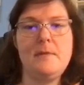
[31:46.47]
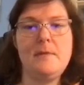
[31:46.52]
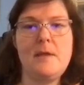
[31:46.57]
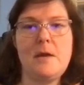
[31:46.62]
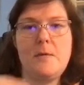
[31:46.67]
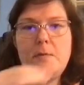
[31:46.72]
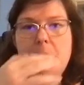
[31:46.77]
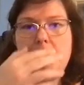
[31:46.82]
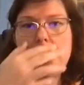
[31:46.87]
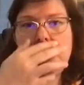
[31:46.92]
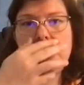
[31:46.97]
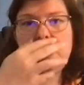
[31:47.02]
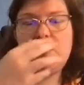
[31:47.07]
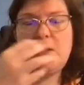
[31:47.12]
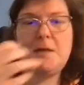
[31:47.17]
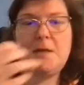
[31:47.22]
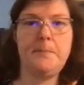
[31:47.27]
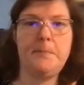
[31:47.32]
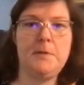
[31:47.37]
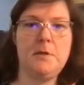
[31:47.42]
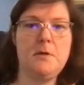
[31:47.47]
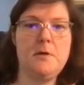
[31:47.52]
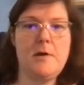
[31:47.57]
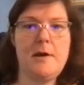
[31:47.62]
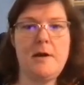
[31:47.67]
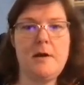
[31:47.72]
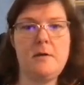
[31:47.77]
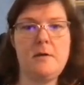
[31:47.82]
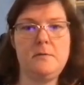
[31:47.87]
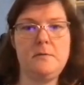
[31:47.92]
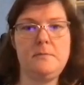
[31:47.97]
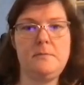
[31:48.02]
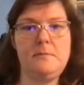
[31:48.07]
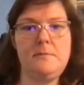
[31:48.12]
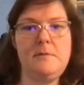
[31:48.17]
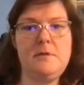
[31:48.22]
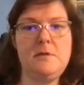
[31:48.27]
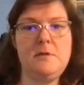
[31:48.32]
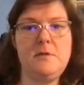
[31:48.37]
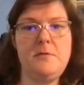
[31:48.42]
That way you could like blur out
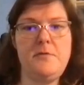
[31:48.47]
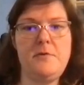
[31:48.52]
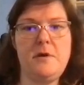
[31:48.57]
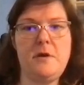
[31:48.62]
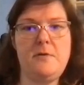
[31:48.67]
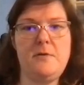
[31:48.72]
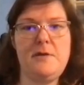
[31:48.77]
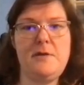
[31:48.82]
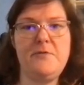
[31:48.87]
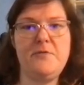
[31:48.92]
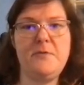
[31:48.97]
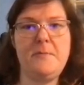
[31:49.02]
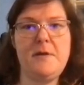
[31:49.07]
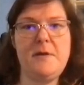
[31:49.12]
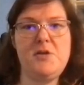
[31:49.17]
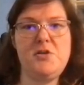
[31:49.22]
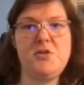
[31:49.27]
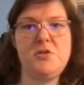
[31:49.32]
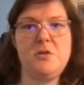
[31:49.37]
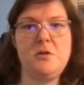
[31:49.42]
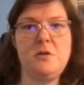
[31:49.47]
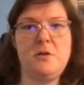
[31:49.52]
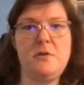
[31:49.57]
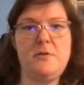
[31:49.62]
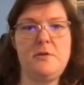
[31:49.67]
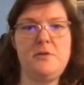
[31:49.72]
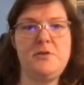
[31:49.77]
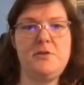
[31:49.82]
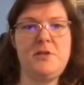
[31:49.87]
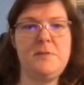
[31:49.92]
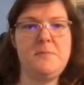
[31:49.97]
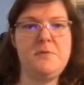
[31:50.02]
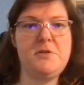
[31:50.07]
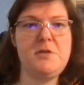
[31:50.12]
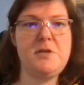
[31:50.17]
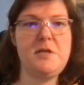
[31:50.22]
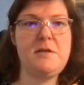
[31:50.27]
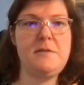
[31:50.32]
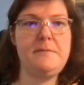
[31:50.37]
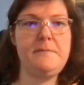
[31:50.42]
all the information on the tip
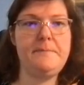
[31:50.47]
sheet.